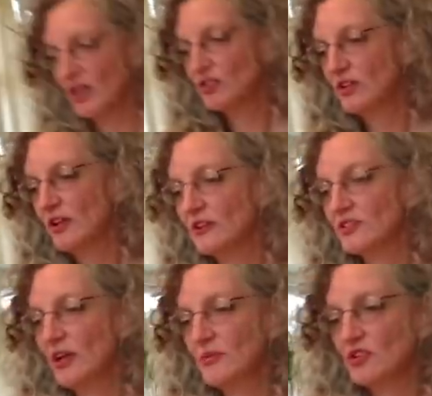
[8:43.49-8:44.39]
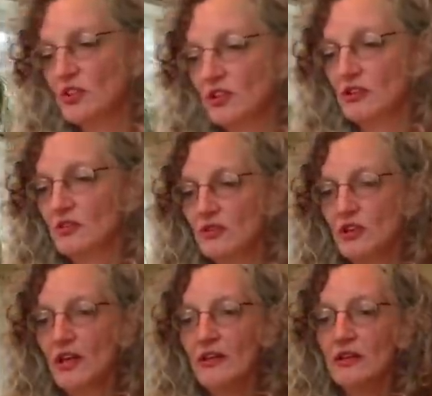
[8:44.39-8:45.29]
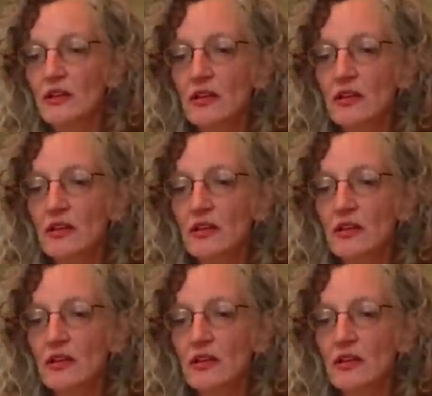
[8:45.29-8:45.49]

Actually, there's cabbage in here. Do you see that?